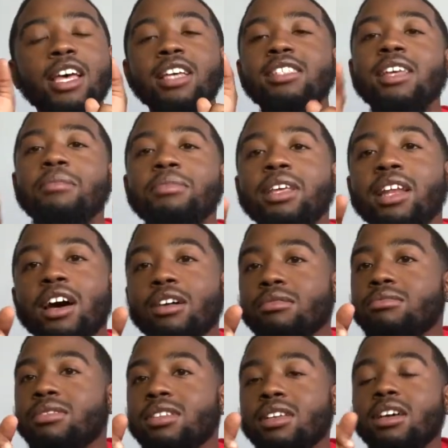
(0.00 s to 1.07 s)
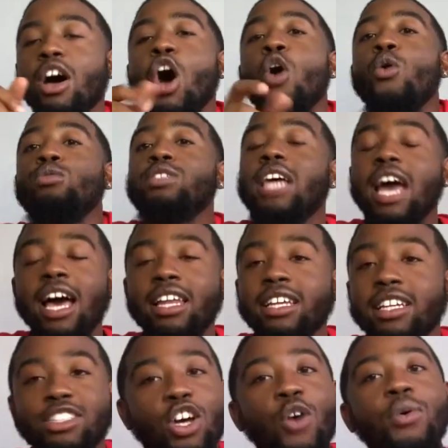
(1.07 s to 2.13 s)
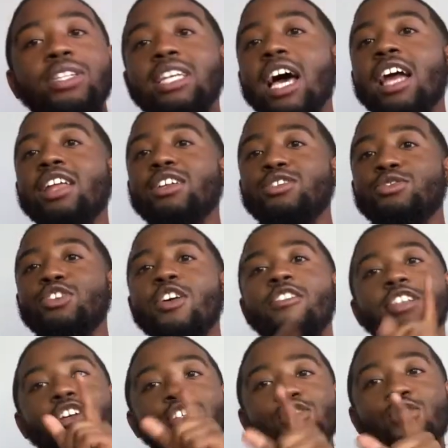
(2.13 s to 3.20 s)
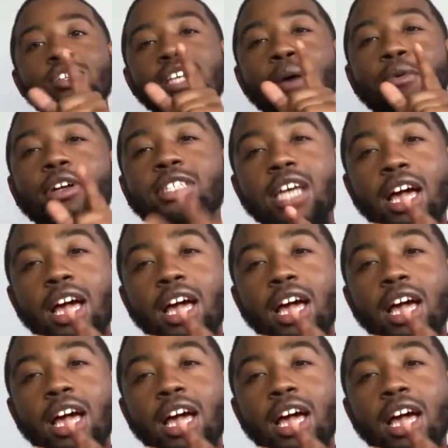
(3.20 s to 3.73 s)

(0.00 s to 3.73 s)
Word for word: something else? Oh, challenge. Oh, a challenge. Would y'all rather a story time or a